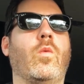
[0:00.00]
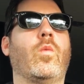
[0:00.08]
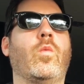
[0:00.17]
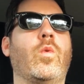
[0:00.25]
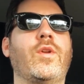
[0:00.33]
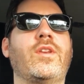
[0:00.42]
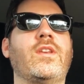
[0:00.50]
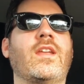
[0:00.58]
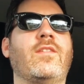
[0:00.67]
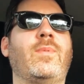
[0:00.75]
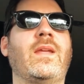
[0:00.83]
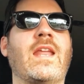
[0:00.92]
wouldn't
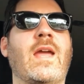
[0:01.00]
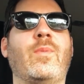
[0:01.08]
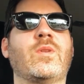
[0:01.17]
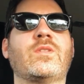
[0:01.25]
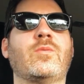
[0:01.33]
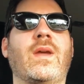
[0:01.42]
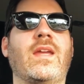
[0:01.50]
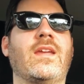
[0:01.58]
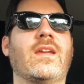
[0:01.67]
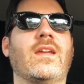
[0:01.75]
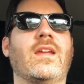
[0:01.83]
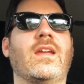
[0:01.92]
have been able to
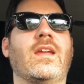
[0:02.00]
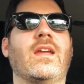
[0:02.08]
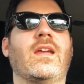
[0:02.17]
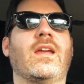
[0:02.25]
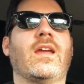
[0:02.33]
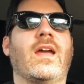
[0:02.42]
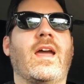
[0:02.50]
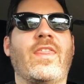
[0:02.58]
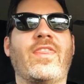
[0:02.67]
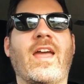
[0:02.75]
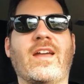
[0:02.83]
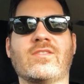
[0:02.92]
make
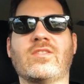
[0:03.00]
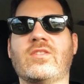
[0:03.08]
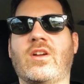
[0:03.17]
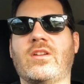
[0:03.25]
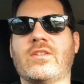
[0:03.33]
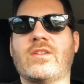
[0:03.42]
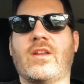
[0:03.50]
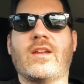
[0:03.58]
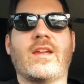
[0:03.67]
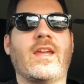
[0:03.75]
$1,000 on a